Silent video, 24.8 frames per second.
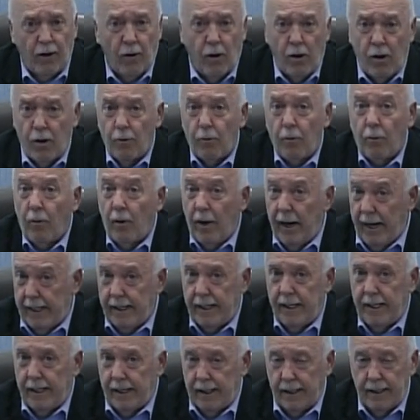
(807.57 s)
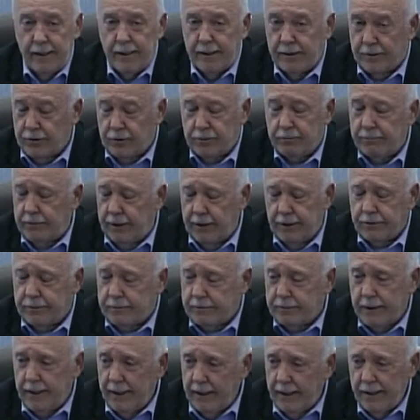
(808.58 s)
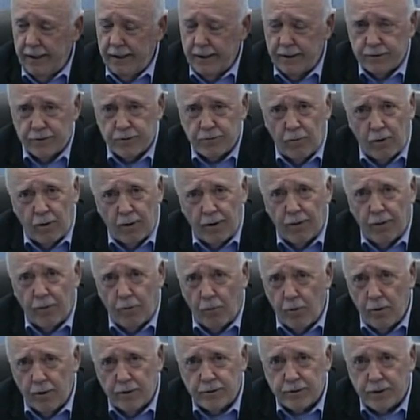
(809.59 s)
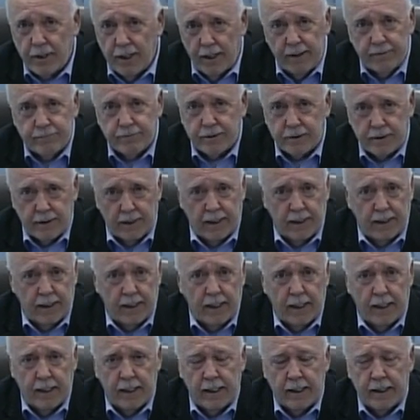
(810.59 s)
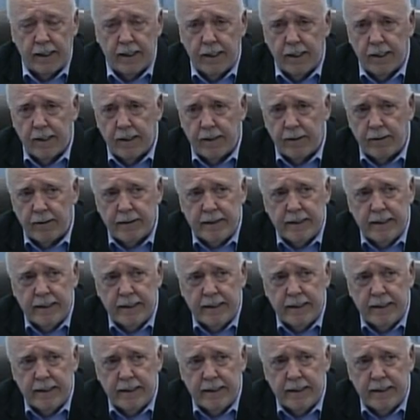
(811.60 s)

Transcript: Already, it's it's it's one of the worst I've seen, and uh,